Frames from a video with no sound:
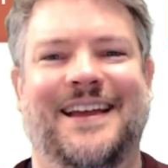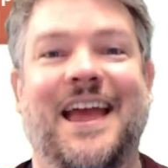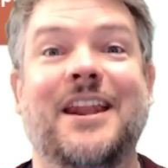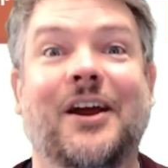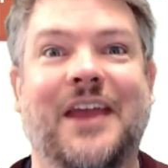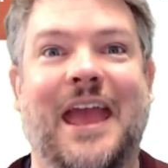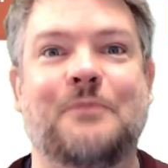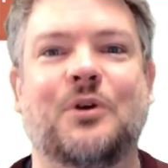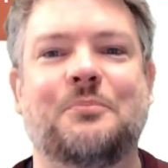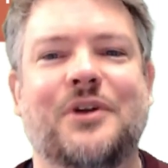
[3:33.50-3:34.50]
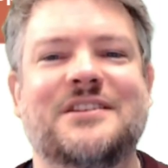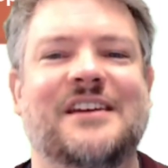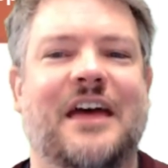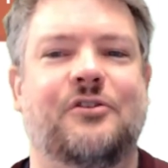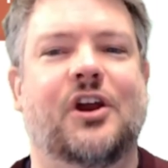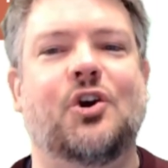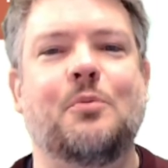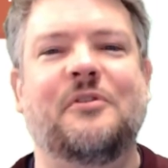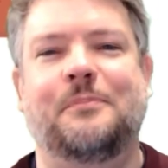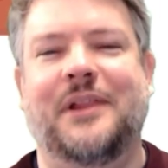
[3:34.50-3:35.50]
In our game, we bring together a
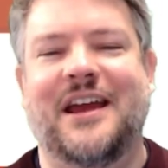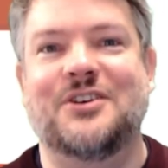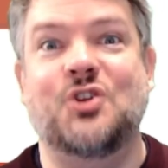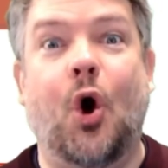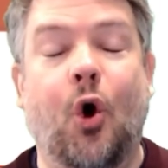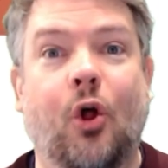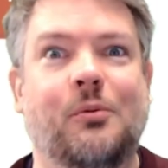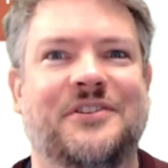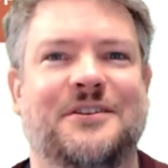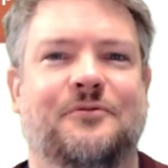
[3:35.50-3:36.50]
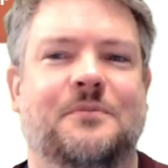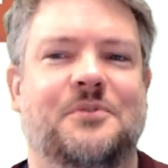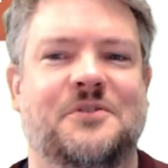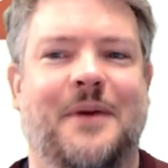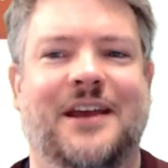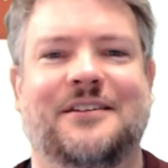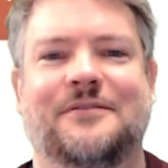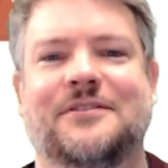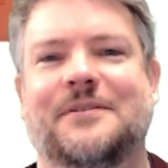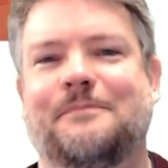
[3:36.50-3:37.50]
group of players, all with different
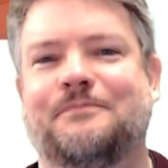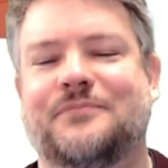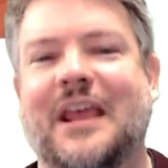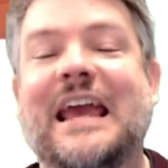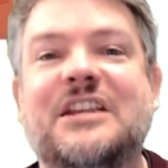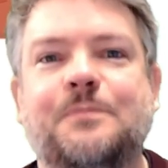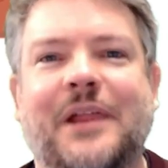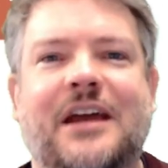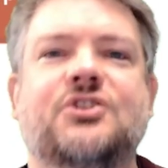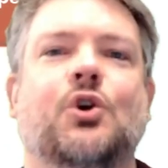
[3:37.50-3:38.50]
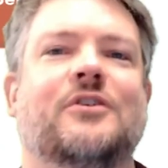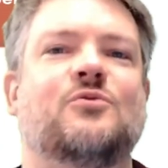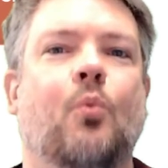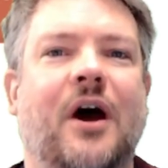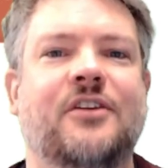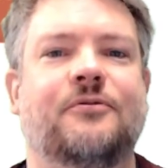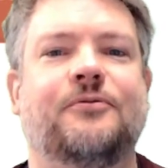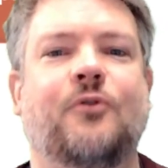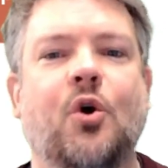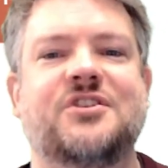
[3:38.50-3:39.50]
perspectives. Each player joins one of
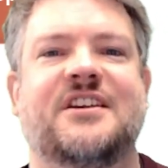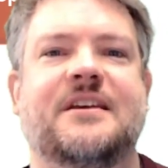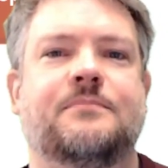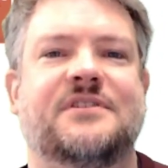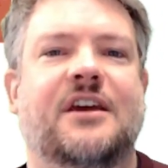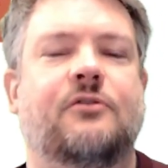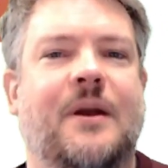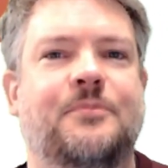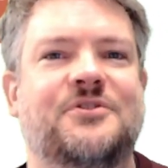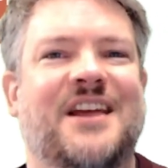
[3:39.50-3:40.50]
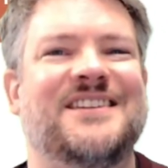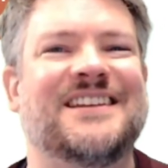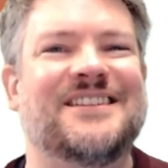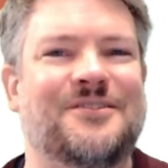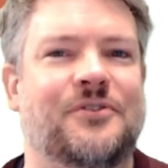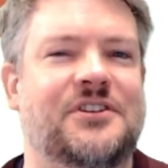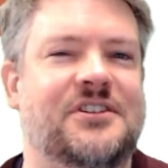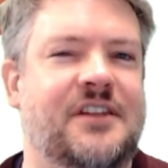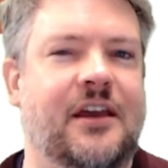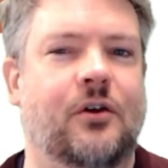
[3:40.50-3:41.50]
4 teams representing different
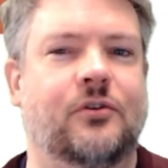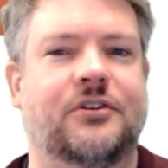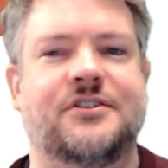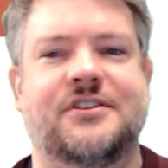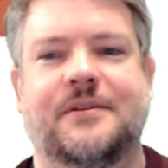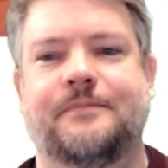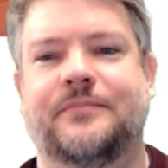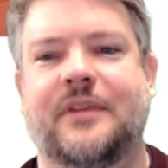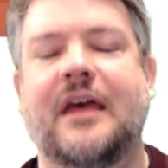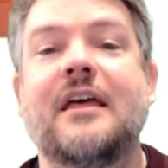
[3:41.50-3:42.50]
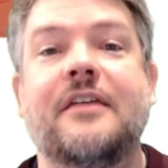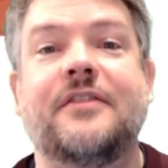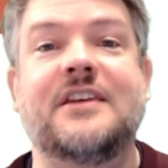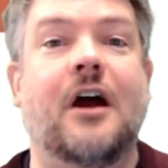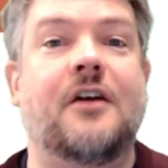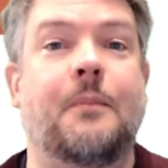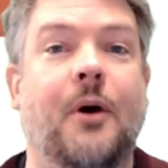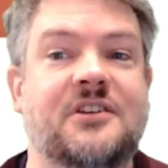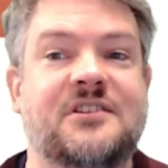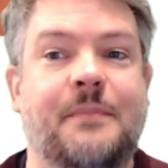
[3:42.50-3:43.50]
stakeholders. These are the
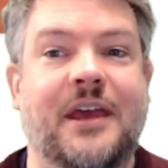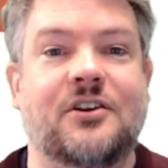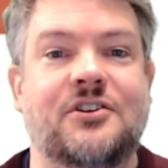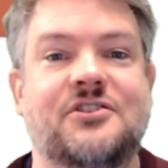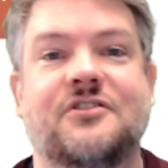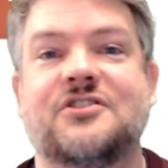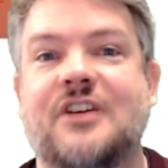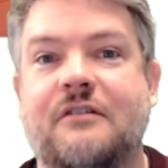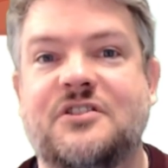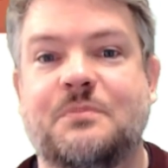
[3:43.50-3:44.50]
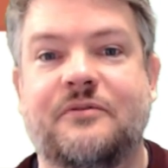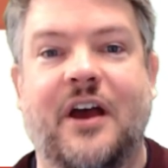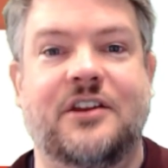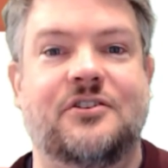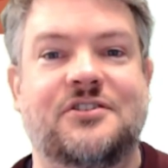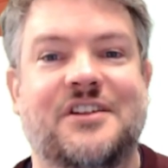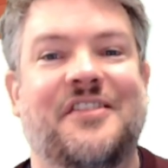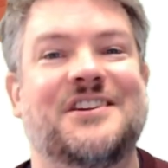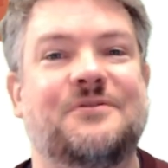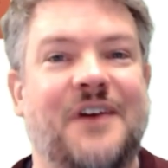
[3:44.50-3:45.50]
policymakers, the service providers,
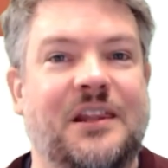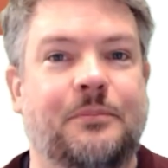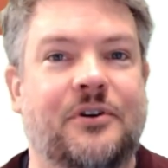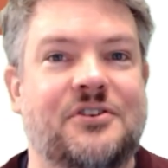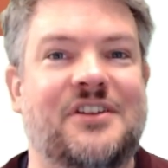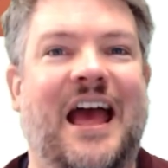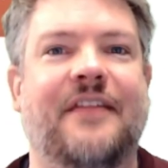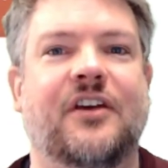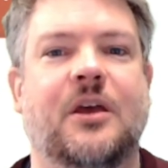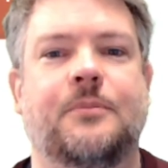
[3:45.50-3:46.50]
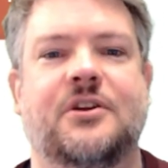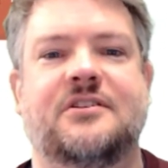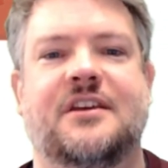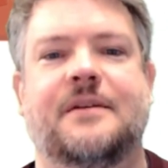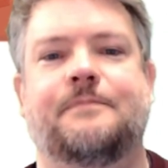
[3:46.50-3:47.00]
the developers, and the community.